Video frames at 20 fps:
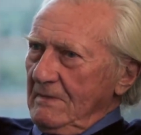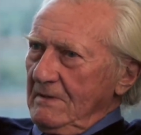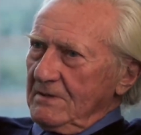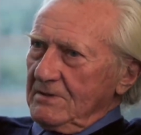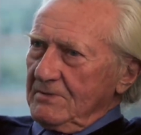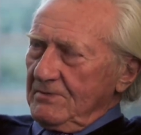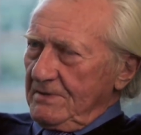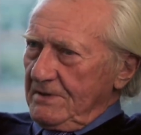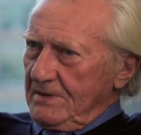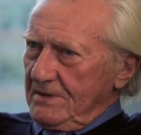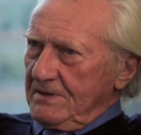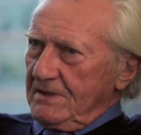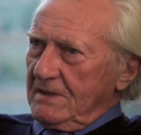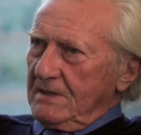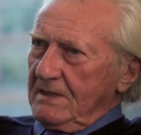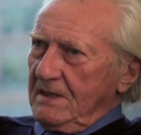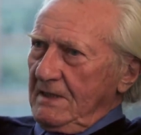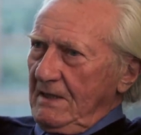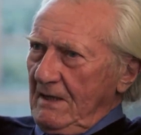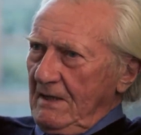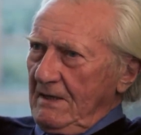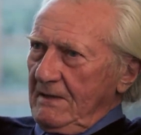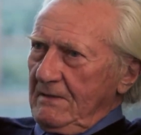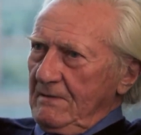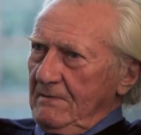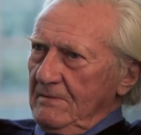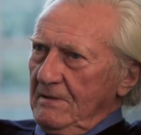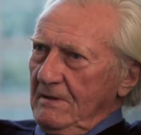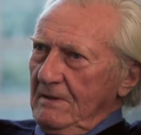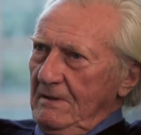This was a city I
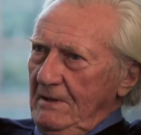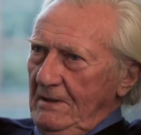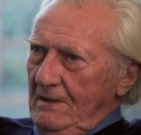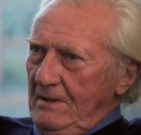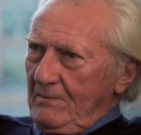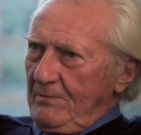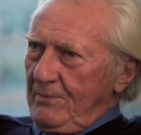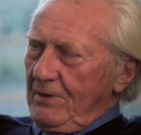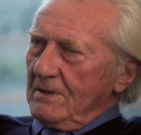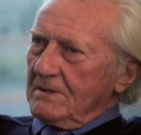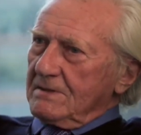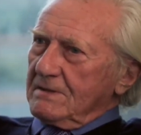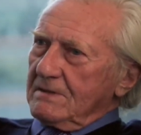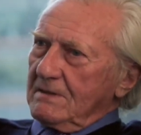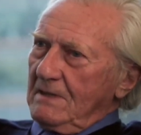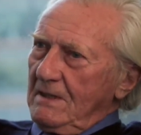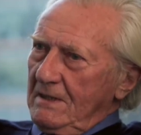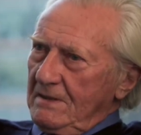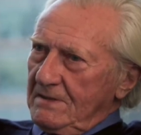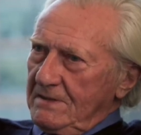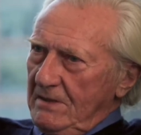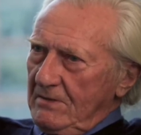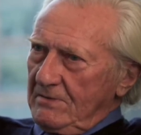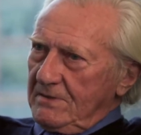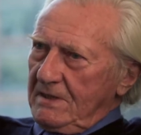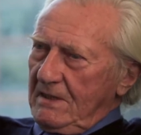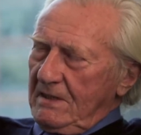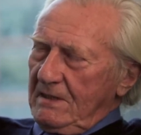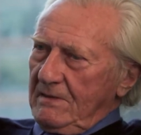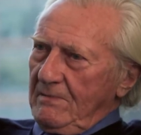had personally
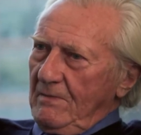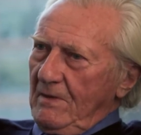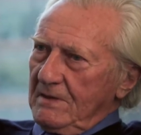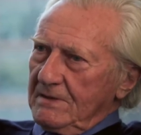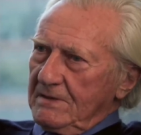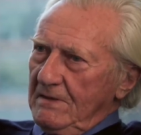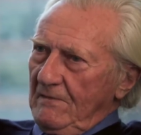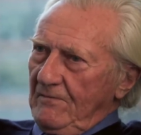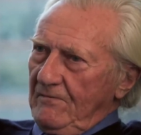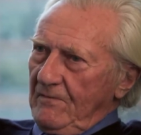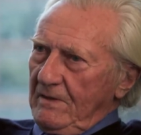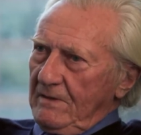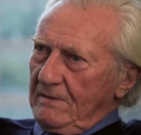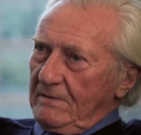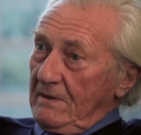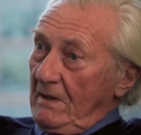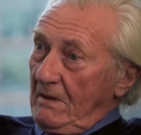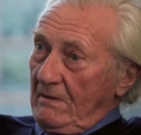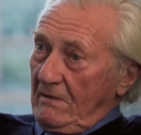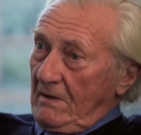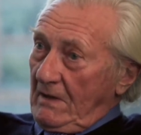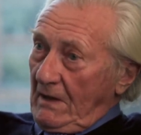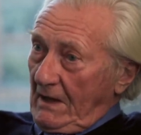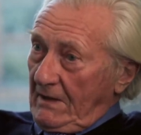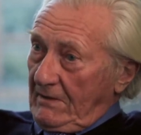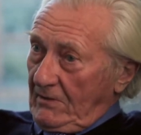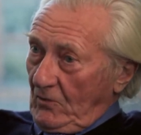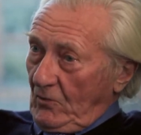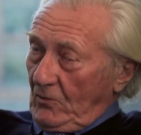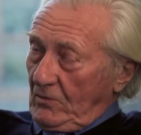associated myself with, done,
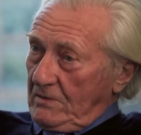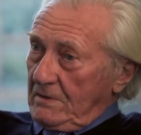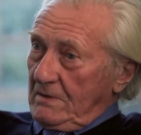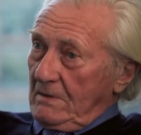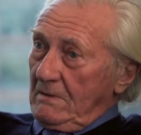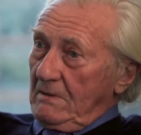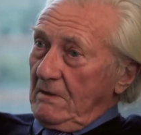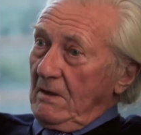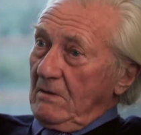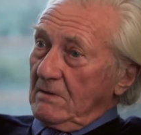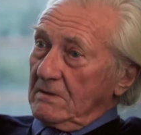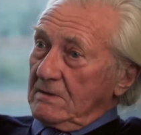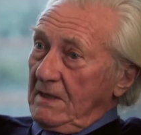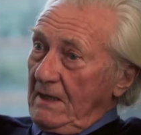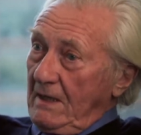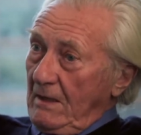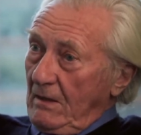I thought, a lot to